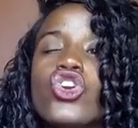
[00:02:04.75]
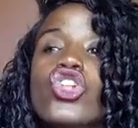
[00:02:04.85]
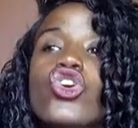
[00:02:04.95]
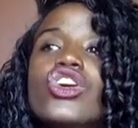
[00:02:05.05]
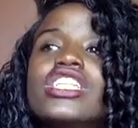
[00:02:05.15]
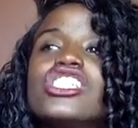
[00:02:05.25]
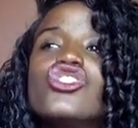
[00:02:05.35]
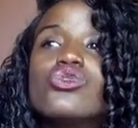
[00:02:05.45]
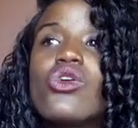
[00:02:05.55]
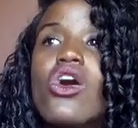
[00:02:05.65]

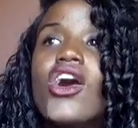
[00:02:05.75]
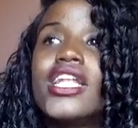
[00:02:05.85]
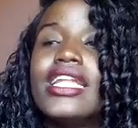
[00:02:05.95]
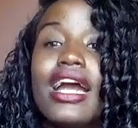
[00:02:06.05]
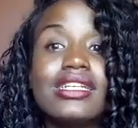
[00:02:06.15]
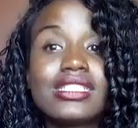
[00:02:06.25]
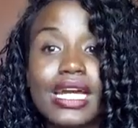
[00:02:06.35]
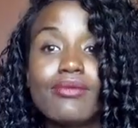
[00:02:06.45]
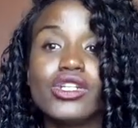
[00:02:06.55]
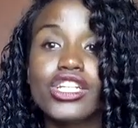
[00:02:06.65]
glory to God,
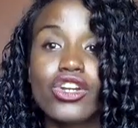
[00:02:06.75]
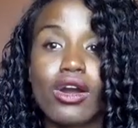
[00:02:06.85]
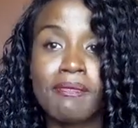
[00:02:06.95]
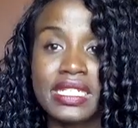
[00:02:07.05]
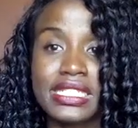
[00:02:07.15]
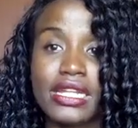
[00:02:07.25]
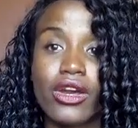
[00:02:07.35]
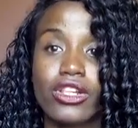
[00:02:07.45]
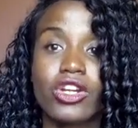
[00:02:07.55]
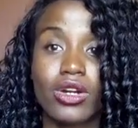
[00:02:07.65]
somebody
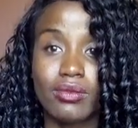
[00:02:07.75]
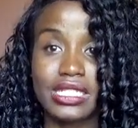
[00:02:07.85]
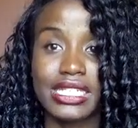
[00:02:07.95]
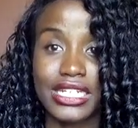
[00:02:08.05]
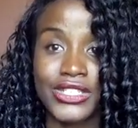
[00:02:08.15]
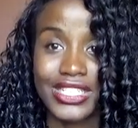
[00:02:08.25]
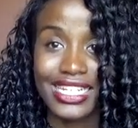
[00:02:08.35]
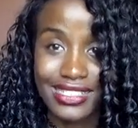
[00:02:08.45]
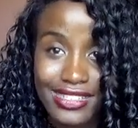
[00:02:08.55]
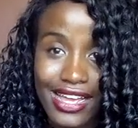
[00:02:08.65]
commented on the comment
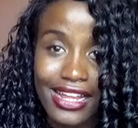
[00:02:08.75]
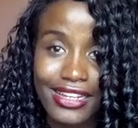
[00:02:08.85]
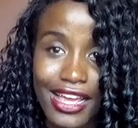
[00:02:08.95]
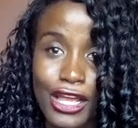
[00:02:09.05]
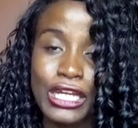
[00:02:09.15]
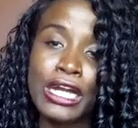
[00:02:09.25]
section and said,